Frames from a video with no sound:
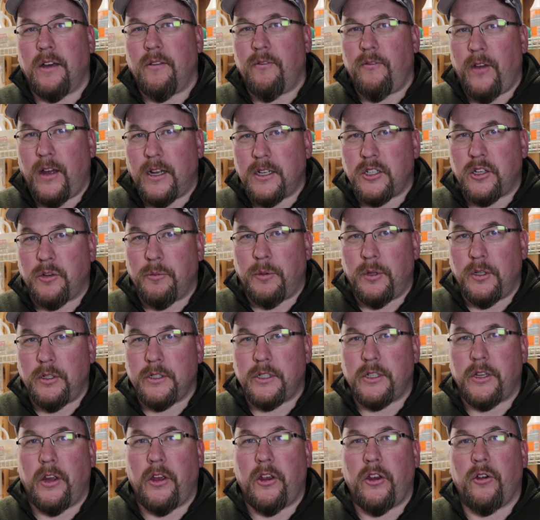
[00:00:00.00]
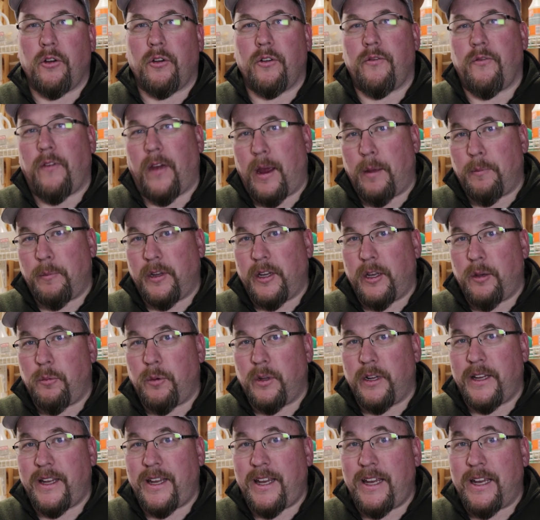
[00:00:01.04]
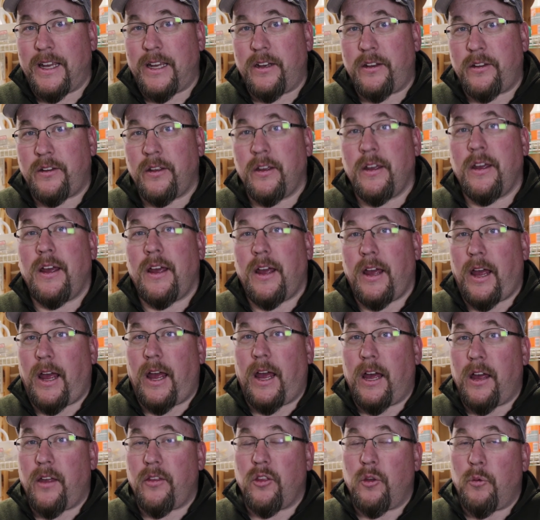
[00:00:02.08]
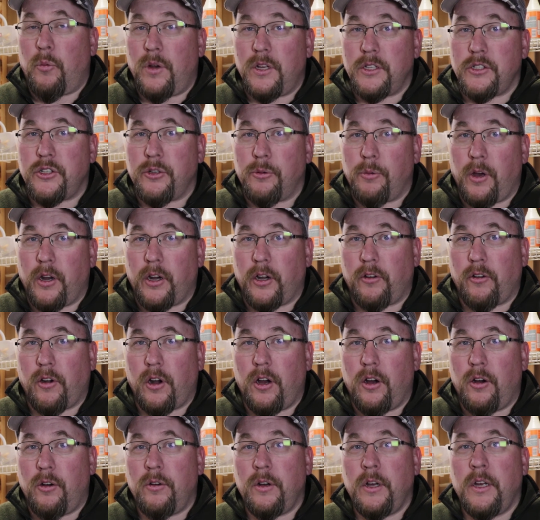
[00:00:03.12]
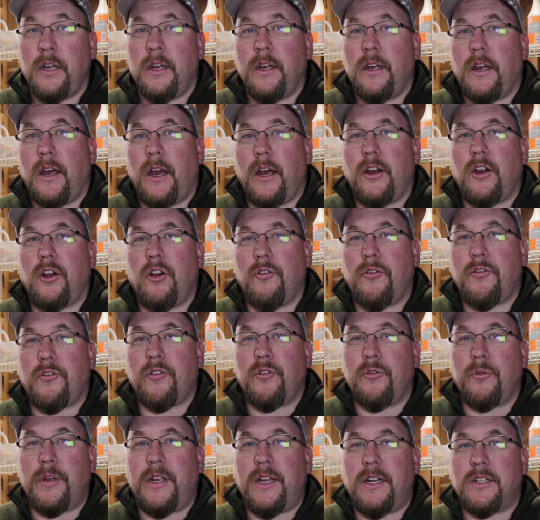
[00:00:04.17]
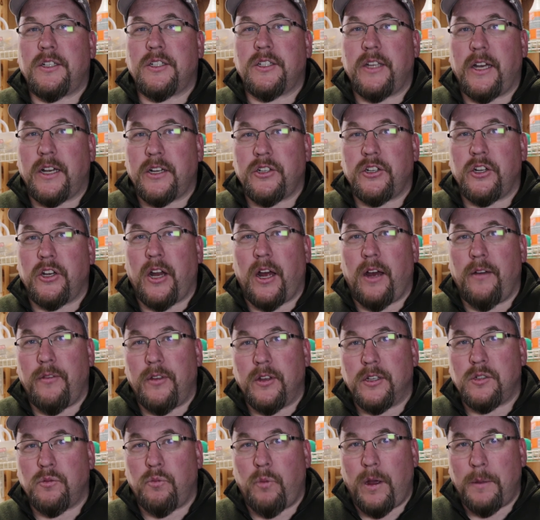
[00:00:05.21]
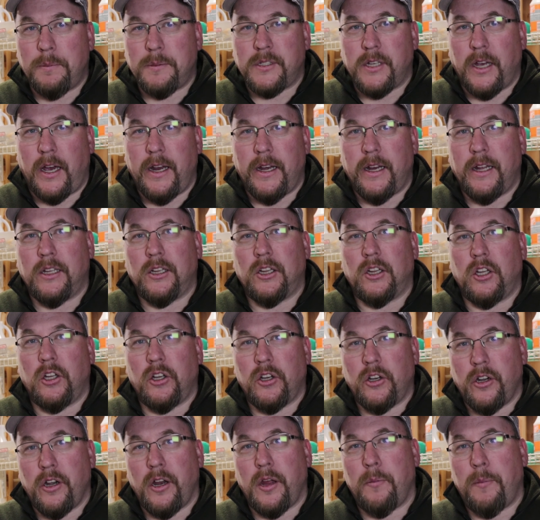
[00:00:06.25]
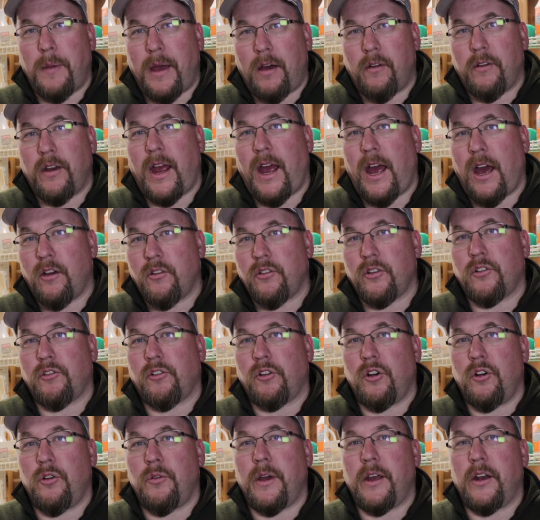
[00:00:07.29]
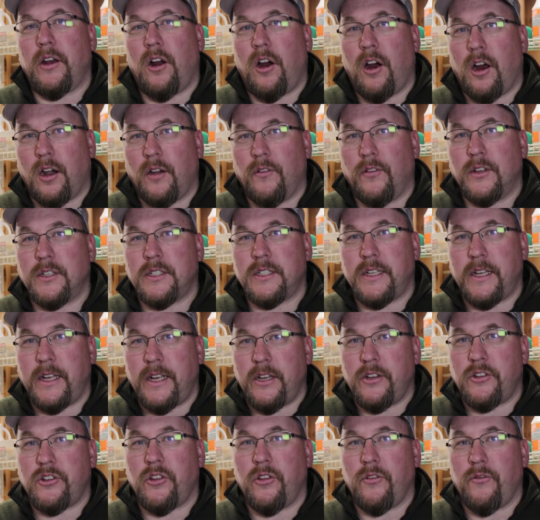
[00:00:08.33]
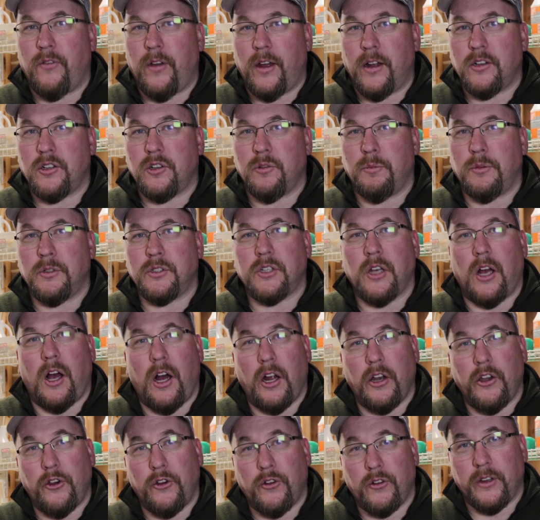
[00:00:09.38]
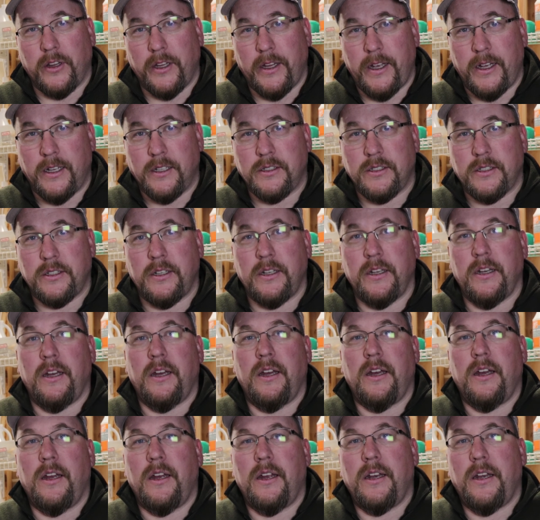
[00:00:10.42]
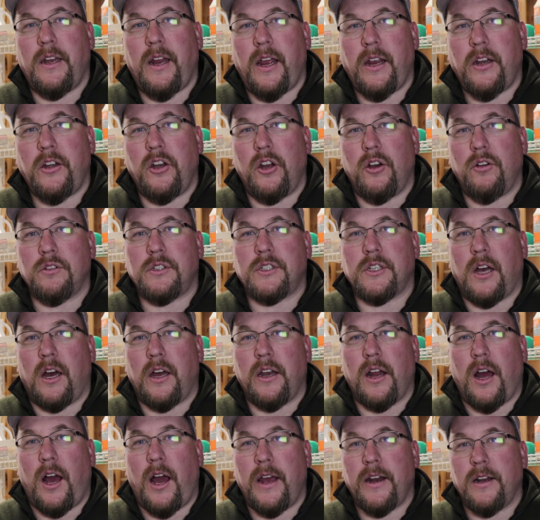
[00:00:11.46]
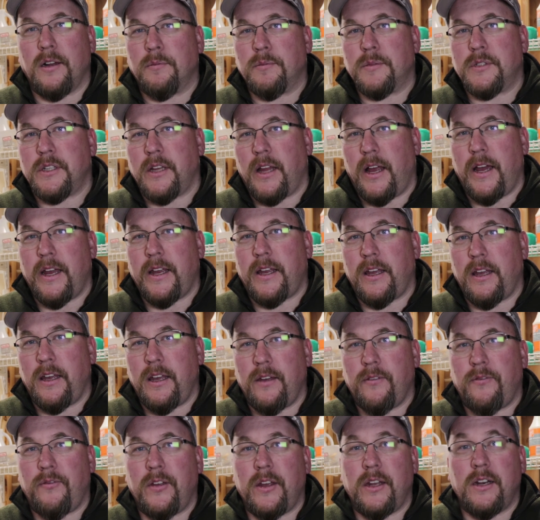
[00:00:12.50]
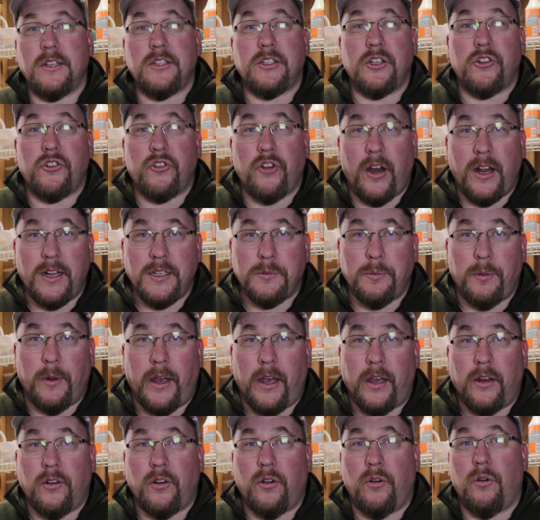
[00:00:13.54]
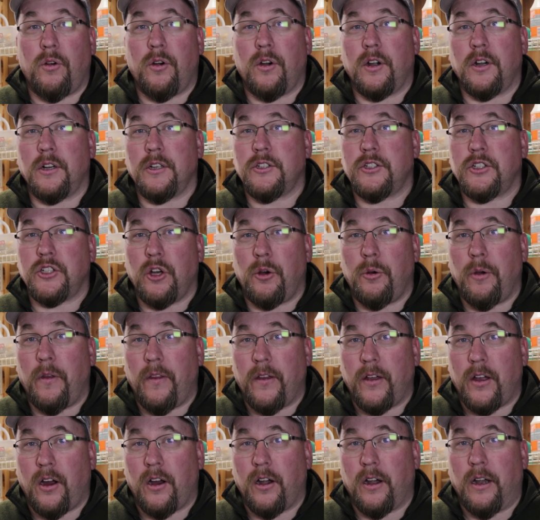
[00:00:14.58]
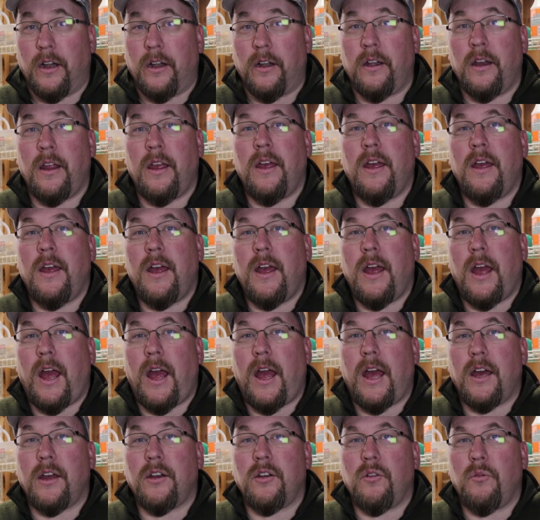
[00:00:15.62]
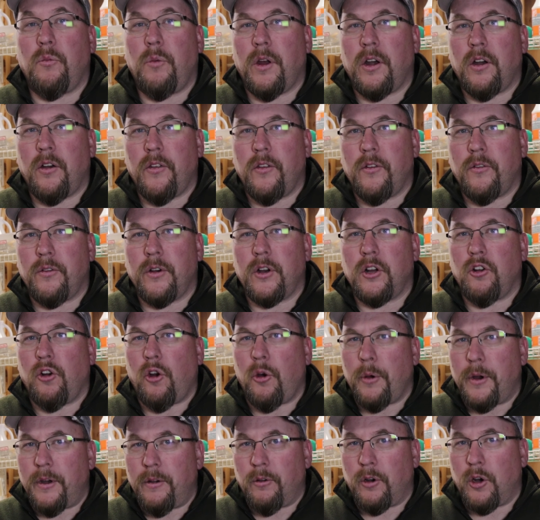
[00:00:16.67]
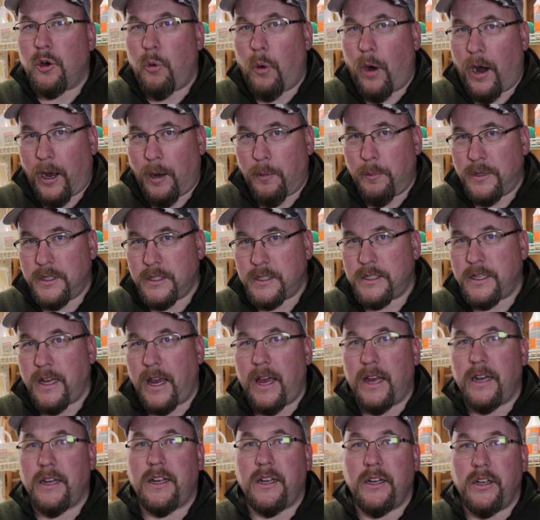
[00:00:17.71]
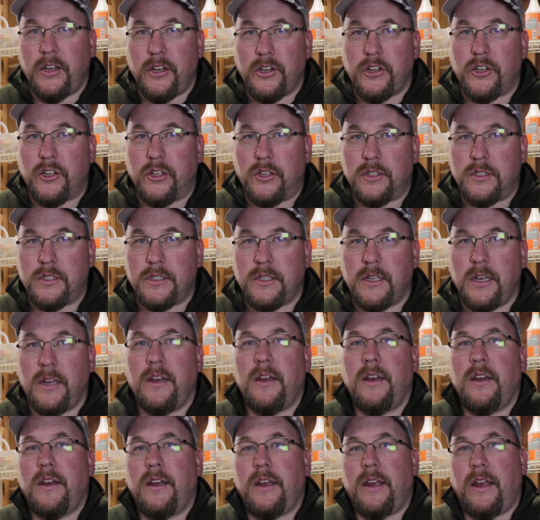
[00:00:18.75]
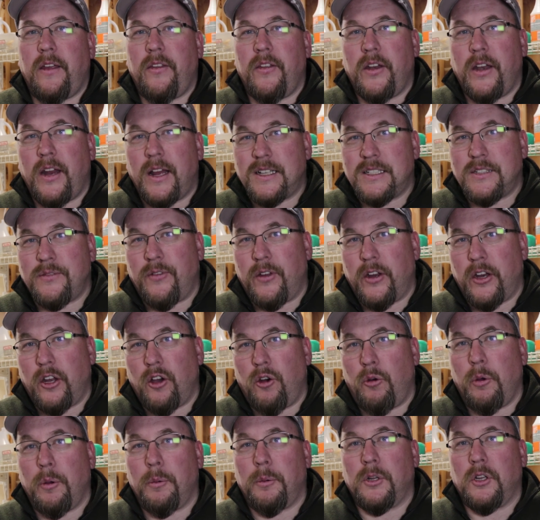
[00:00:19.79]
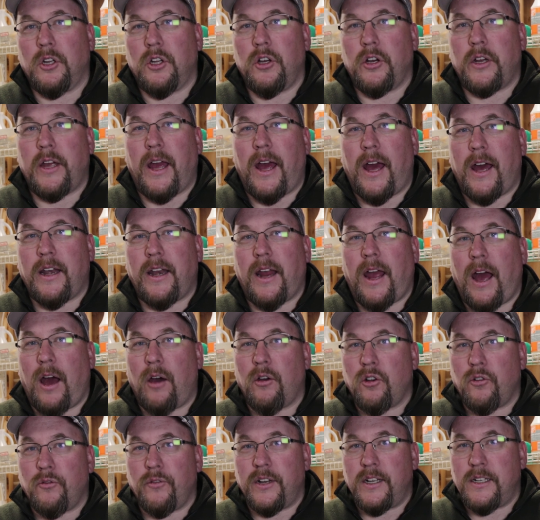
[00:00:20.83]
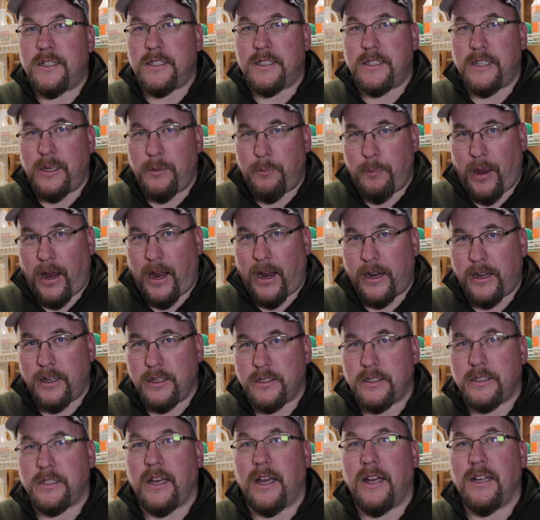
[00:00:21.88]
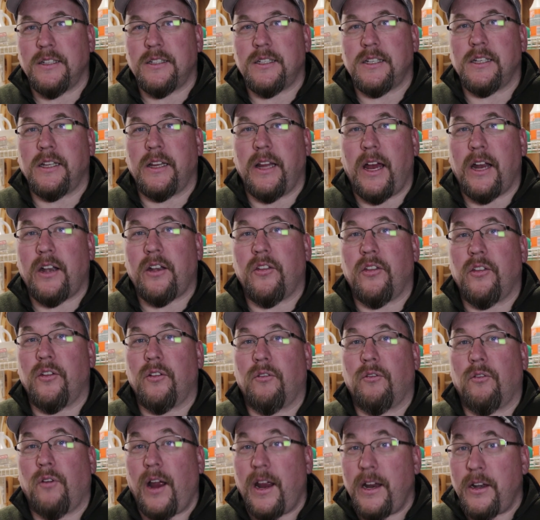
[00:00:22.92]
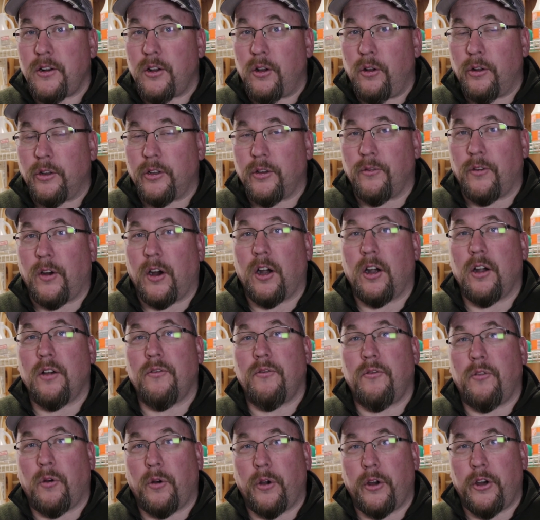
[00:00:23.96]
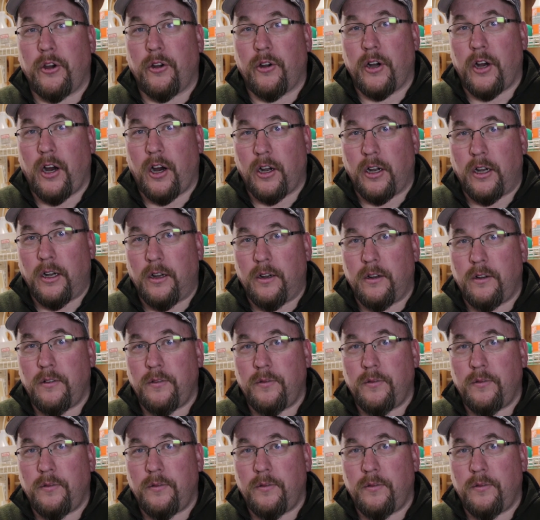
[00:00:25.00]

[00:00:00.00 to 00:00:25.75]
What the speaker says: of vegetables that your family will eat and the ones you want to grow, and go through each section of this website and learn about how to grow and harvest each of the vegetables on list. Take notes on items like if it is a transplant or sow in the garden, and what are the growing requirements and conditions. In the next video, we will look at how to read seed packets and select the right cultivar for your garden.